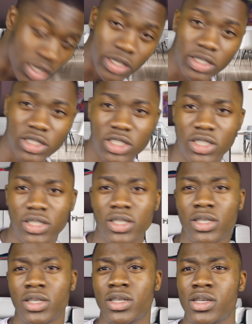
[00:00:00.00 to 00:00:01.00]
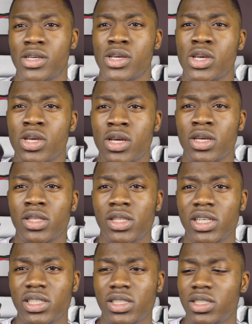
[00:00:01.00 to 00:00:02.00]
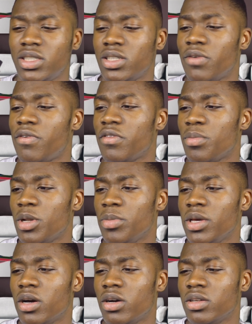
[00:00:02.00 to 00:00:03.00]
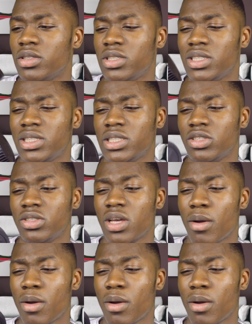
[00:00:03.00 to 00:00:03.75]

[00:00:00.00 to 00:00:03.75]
is this 50mm. This is